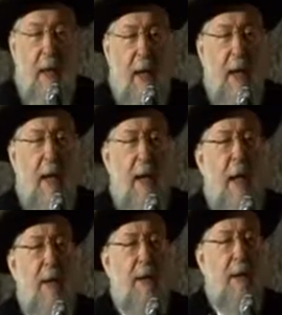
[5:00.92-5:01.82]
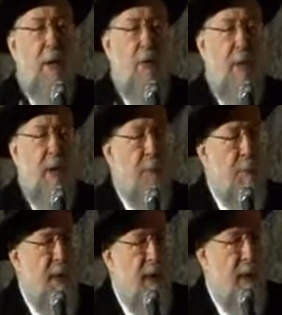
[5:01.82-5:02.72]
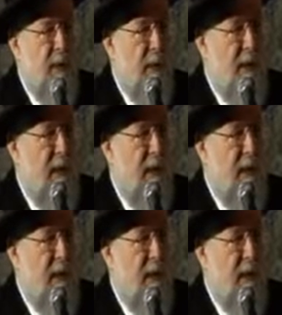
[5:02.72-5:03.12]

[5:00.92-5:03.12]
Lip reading: can a human being